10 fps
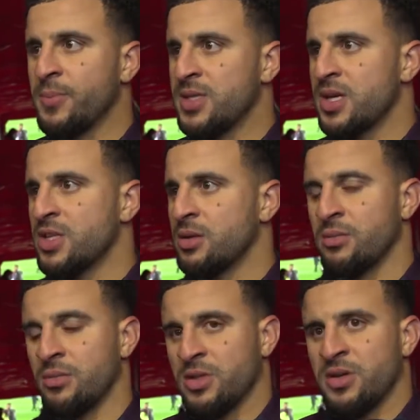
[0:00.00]
possession,
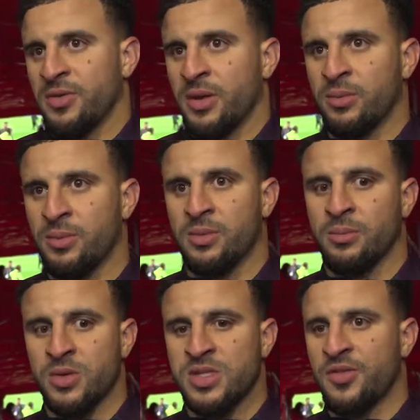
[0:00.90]
which I think
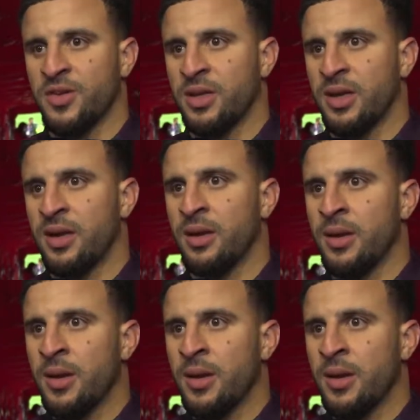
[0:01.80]
most definitely did.